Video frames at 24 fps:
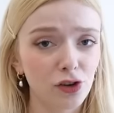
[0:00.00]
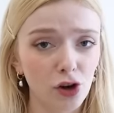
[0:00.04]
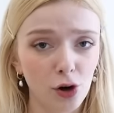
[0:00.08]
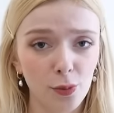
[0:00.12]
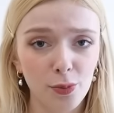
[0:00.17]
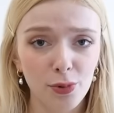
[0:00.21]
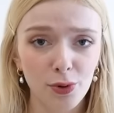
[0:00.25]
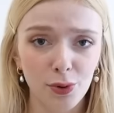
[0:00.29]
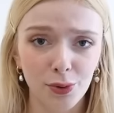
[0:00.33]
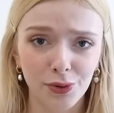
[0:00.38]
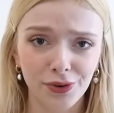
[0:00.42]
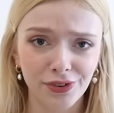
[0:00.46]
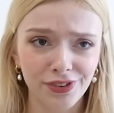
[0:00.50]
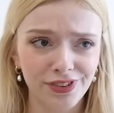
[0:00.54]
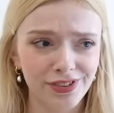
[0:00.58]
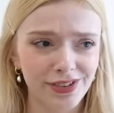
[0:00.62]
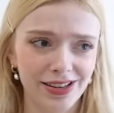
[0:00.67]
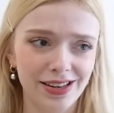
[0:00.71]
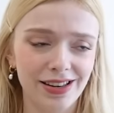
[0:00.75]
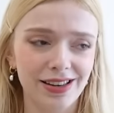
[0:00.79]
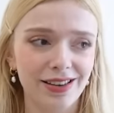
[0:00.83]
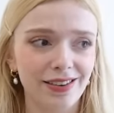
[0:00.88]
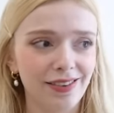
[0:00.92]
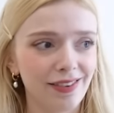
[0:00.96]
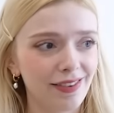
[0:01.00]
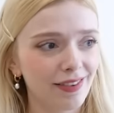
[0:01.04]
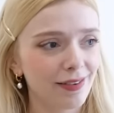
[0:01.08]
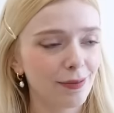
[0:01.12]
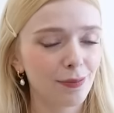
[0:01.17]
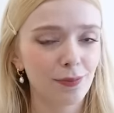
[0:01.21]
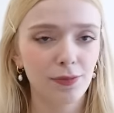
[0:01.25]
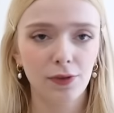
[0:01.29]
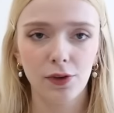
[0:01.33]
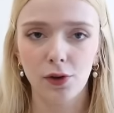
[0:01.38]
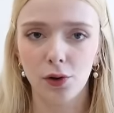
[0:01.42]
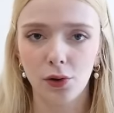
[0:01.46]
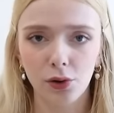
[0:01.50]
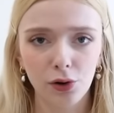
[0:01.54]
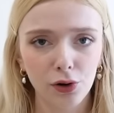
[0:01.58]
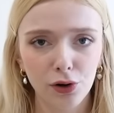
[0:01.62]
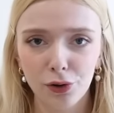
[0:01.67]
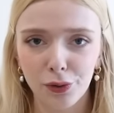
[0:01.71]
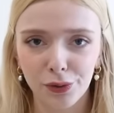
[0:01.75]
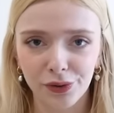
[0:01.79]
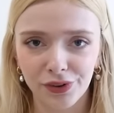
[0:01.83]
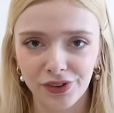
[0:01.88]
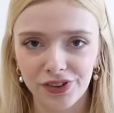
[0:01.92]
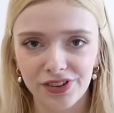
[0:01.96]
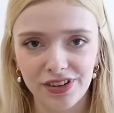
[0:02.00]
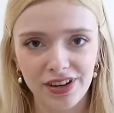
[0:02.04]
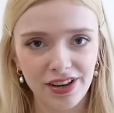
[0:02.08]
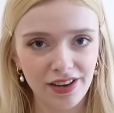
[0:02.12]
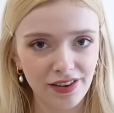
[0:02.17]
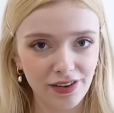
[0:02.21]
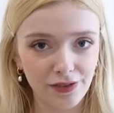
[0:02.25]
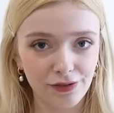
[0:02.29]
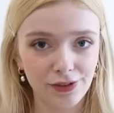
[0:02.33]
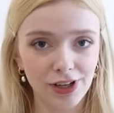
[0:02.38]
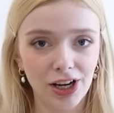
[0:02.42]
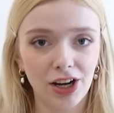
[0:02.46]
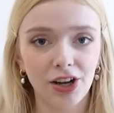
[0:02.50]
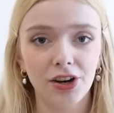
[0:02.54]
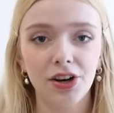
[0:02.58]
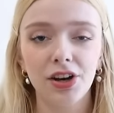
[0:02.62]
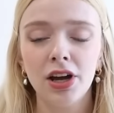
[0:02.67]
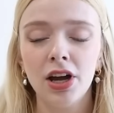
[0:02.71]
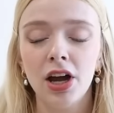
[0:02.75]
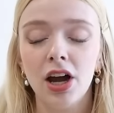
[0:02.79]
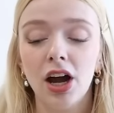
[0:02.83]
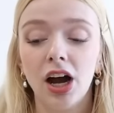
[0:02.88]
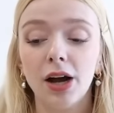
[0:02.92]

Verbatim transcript: top quantities, sock quantities of yarn.